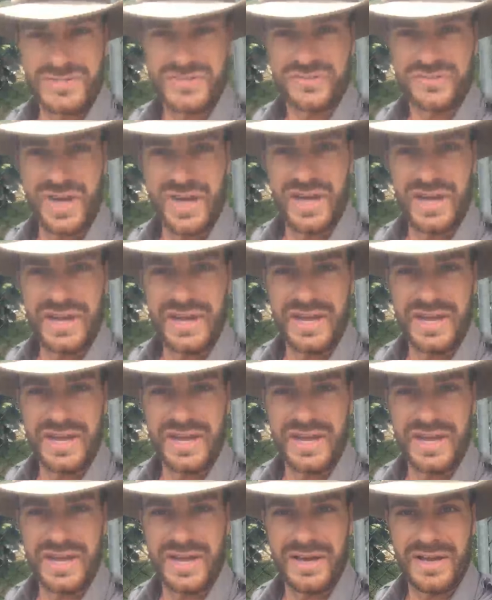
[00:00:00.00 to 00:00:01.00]
Mika
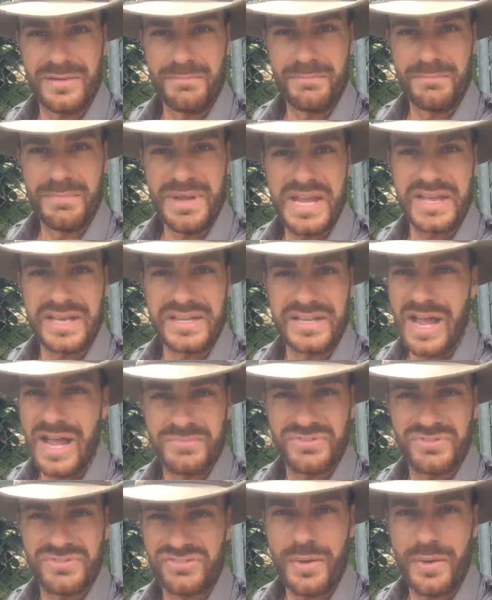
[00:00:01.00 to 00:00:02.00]
Dowdy, I'm shouting you out,
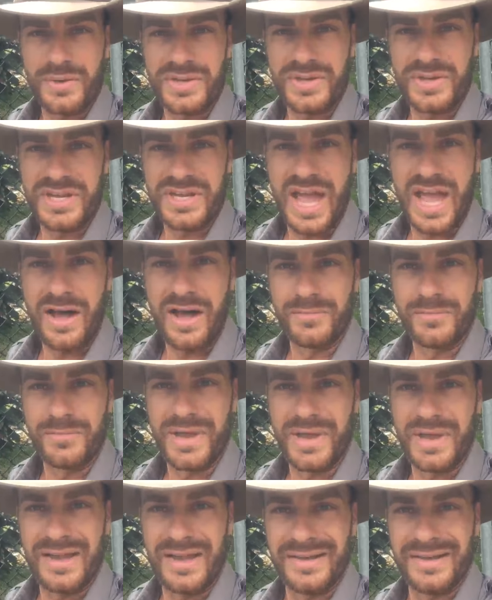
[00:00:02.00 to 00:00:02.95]
man. All right.